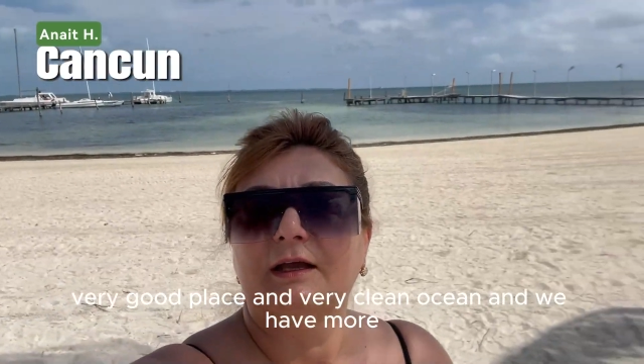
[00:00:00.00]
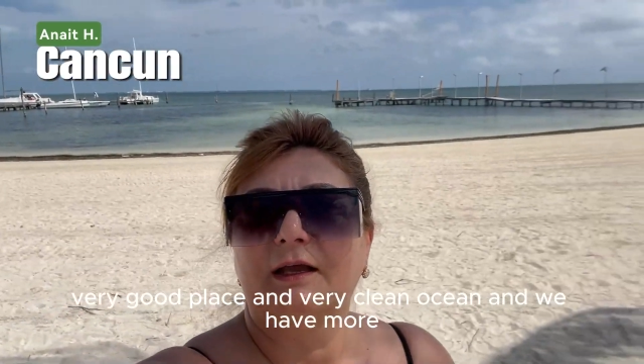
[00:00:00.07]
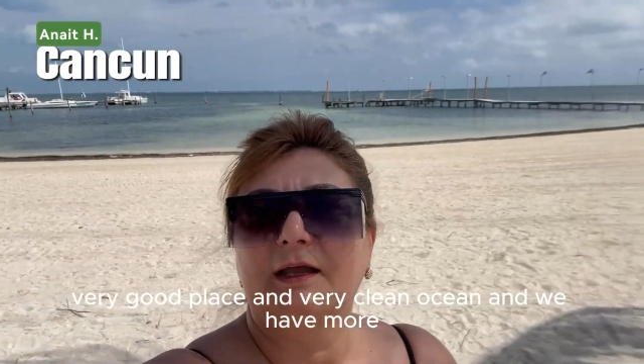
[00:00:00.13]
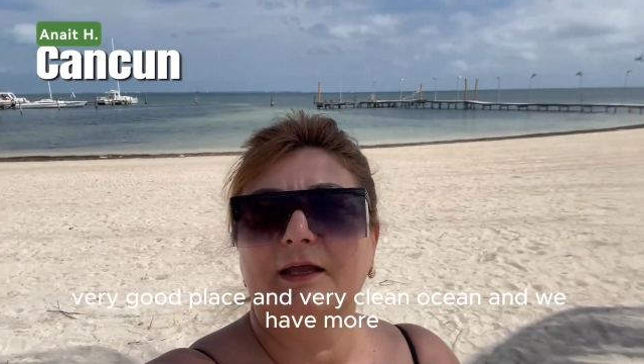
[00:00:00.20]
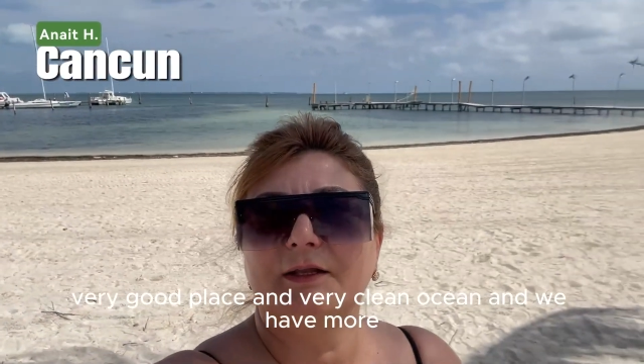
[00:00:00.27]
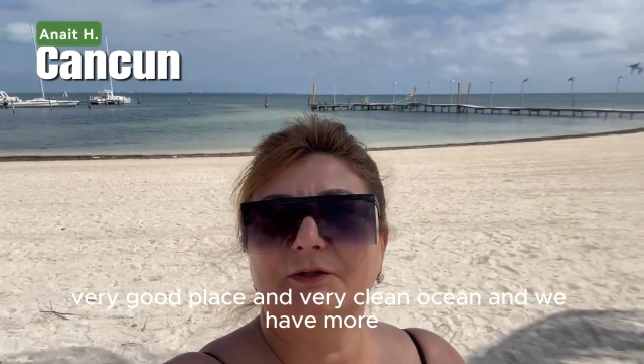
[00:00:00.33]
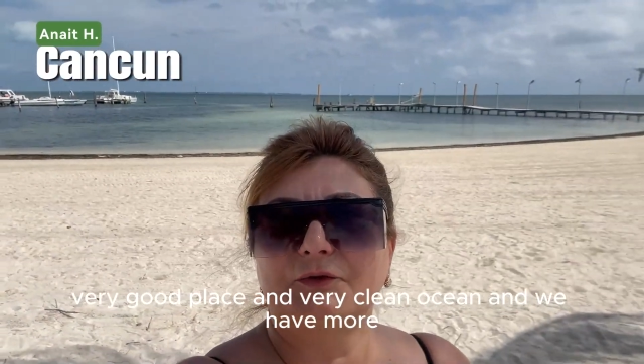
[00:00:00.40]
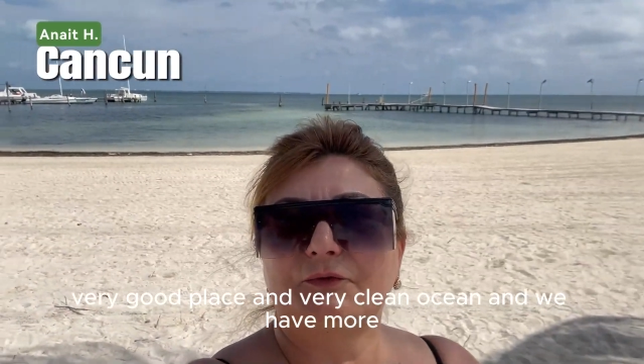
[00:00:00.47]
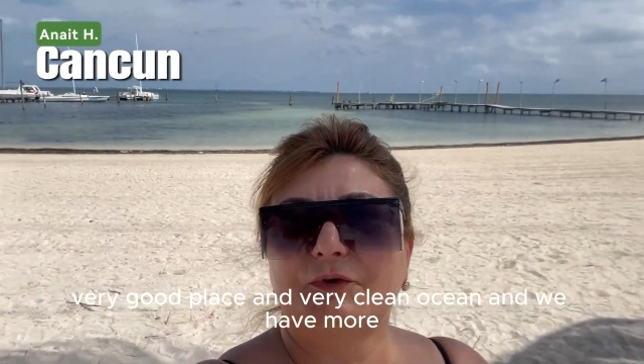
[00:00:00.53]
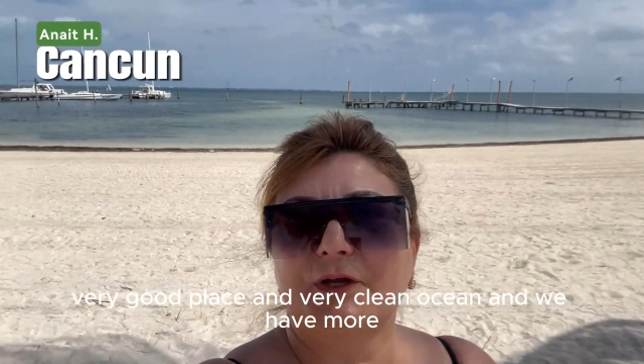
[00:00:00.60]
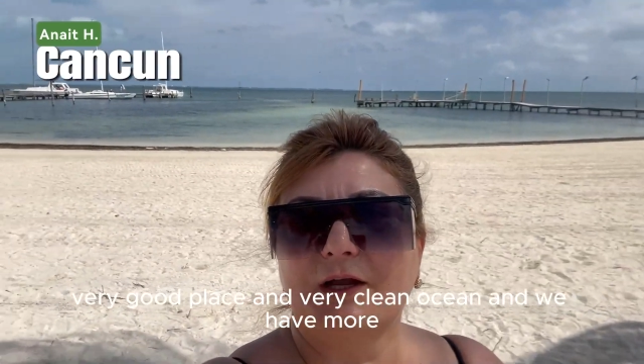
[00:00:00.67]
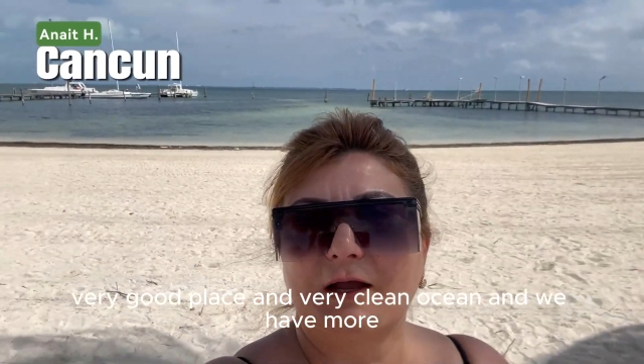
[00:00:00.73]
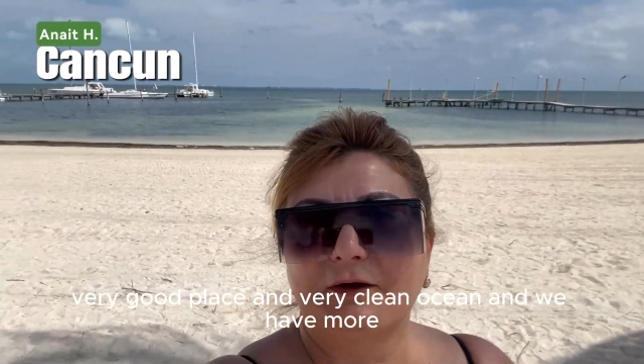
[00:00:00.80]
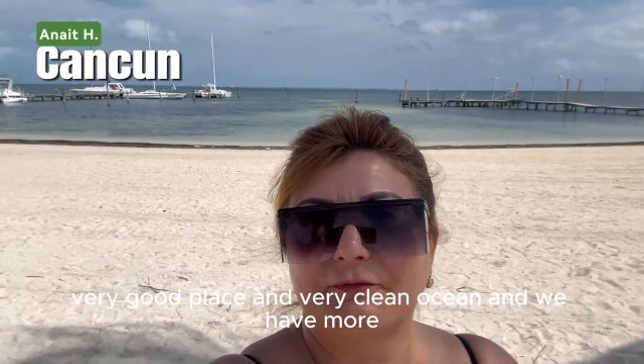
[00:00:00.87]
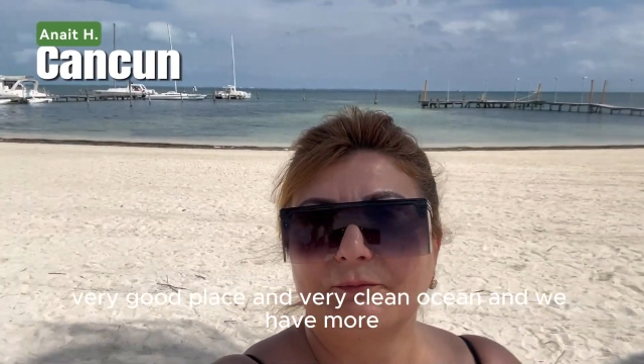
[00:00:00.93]
And we
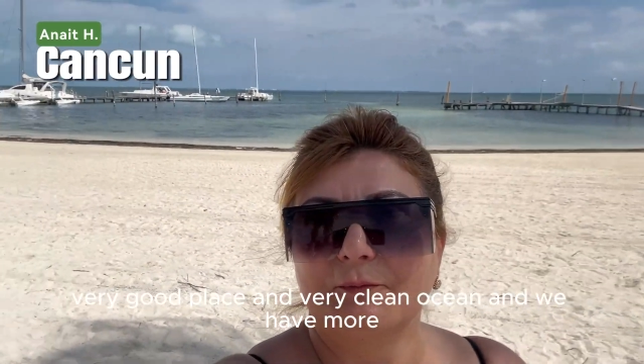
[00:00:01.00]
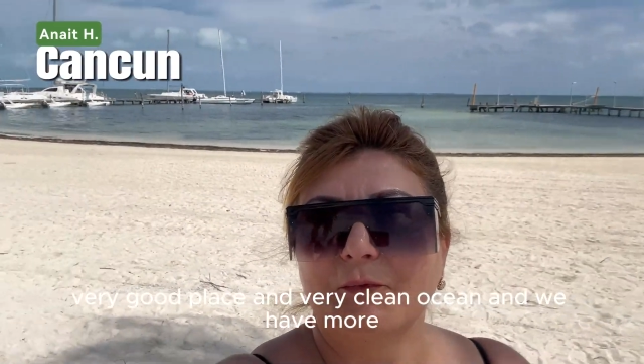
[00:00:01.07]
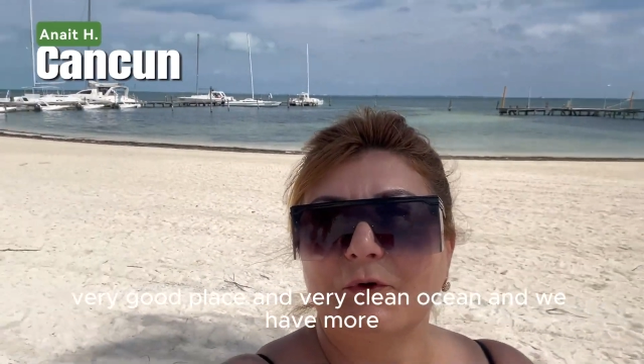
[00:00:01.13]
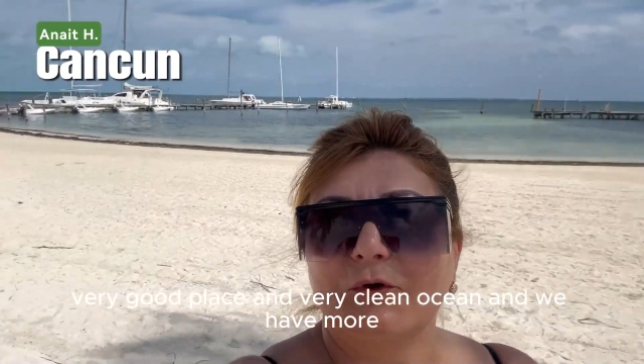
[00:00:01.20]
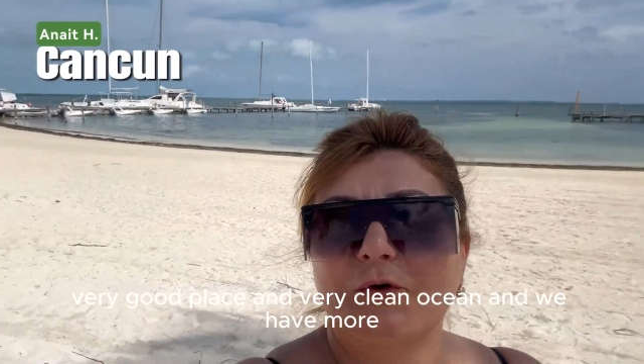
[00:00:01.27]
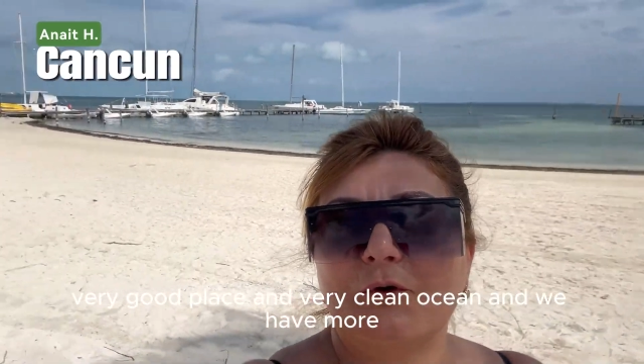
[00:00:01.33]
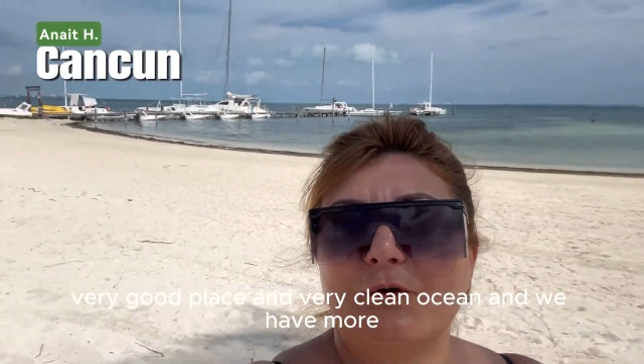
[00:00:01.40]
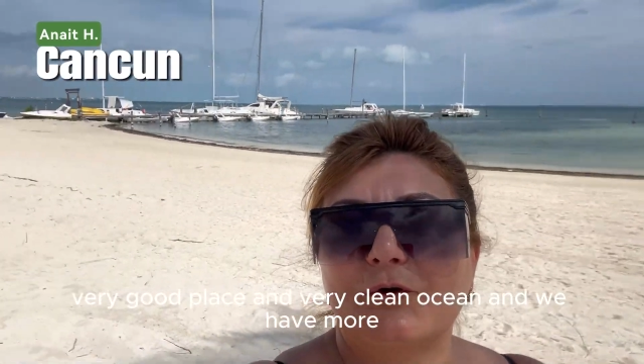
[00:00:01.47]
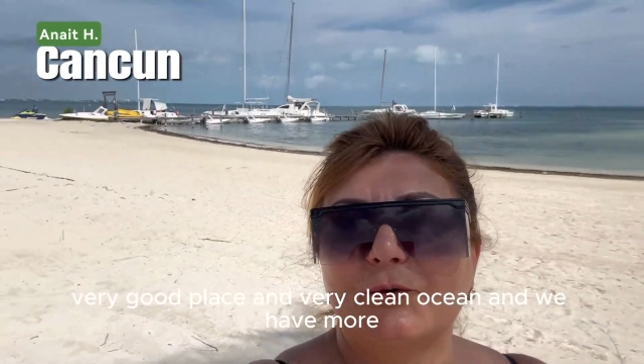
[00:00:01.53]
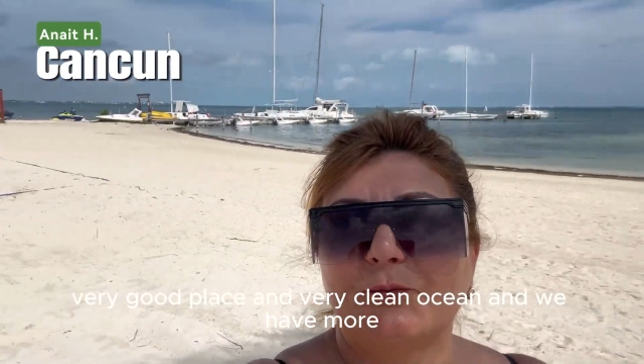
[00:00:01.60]
have more